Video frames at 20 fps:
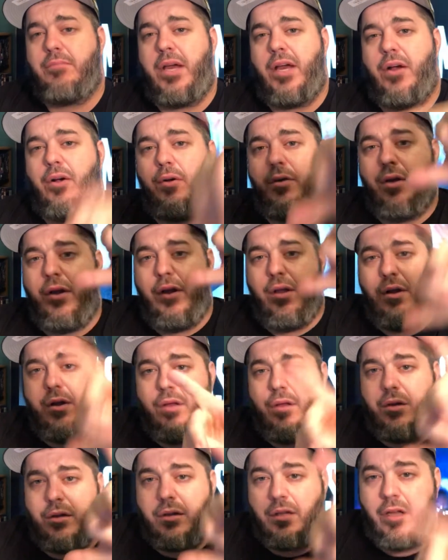bell.
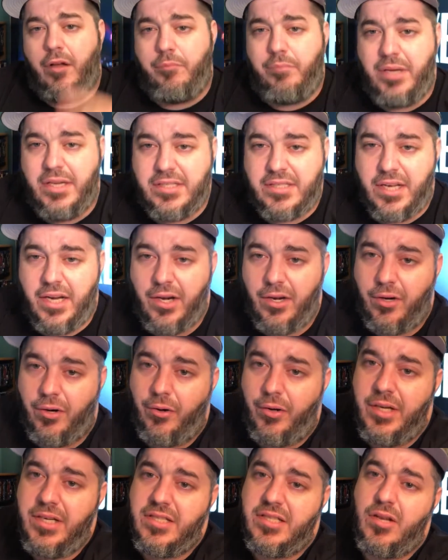Love, peace, and hair
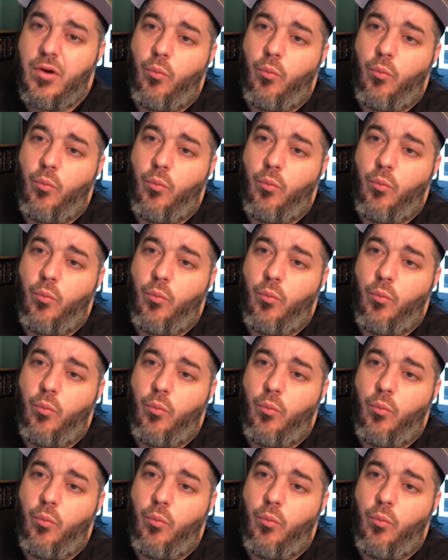grease.